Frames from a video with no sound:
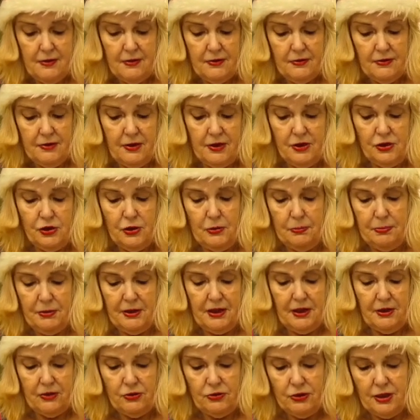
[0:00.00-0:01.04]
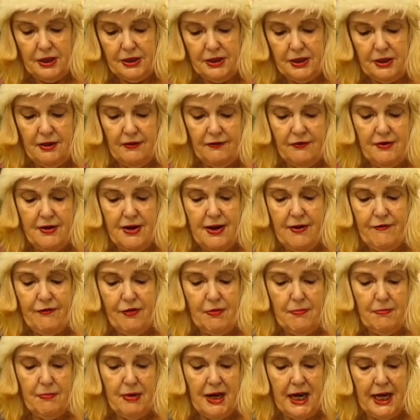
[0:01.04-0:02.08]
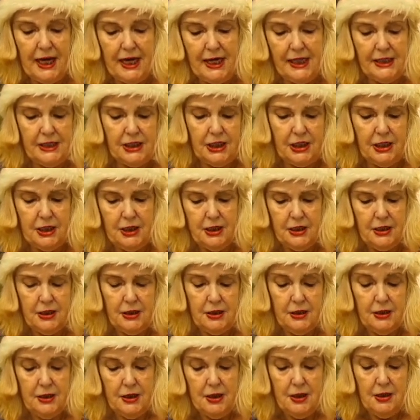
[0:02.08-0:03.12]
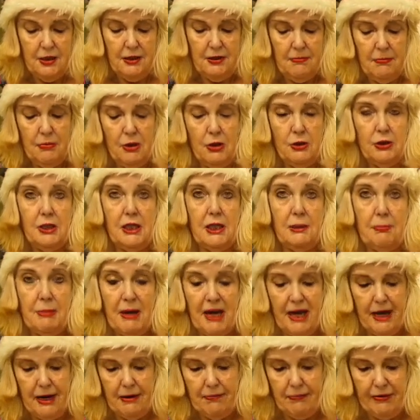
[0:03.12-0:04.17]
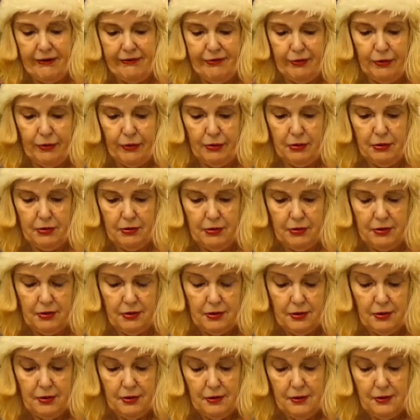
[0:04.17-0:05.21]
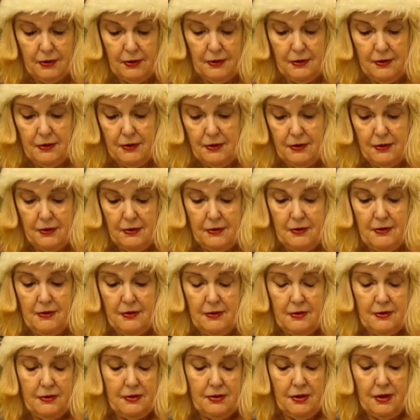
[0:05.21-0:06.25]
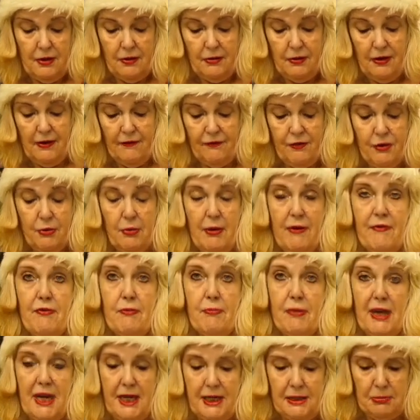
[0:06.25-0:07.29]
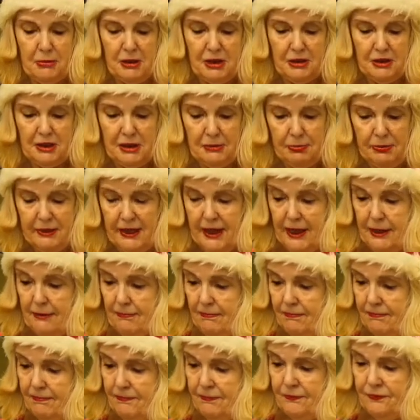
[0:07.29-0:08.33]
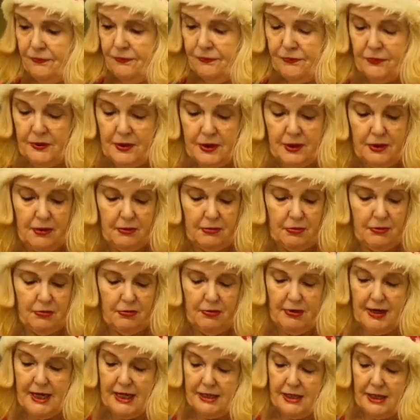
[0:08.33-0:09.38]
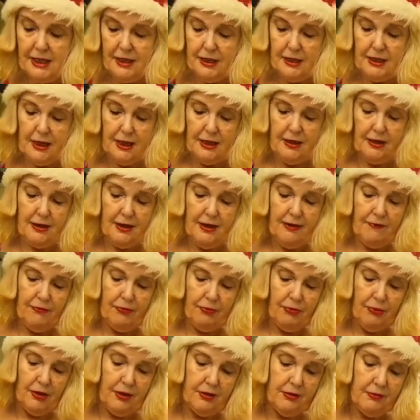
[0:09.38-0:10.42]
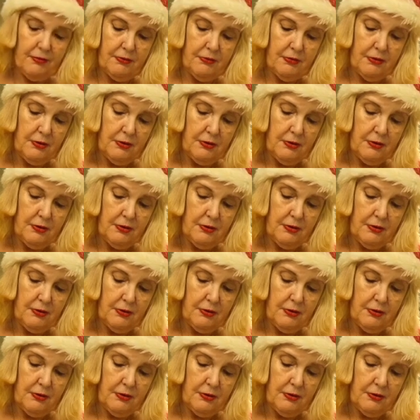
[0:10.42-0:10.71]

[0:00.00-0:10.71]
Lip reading: So this should be interesting. I've never made marzipan before. So have you ever made marzipan? I'm going to add another one.